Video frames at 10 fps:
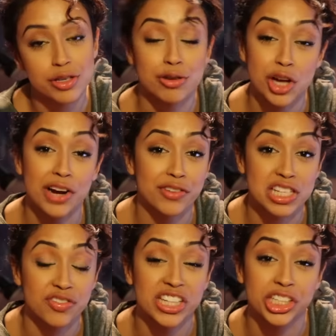So sorry for
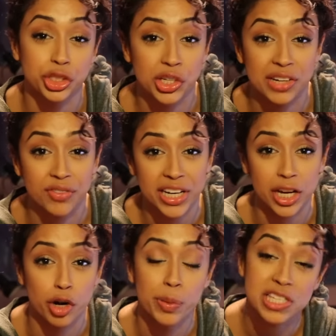this vintage-looking
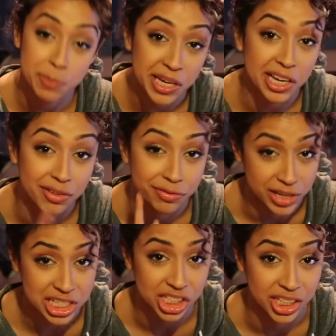video, but speaking of
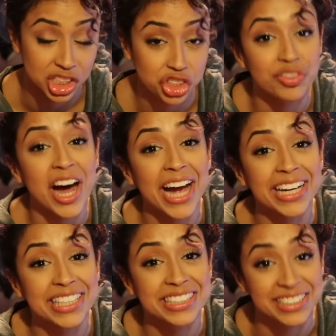vintage,
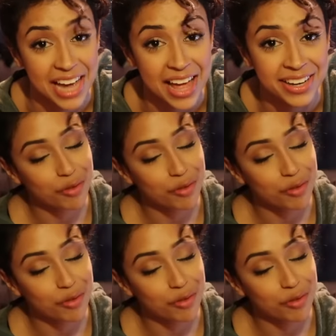Vine is dead.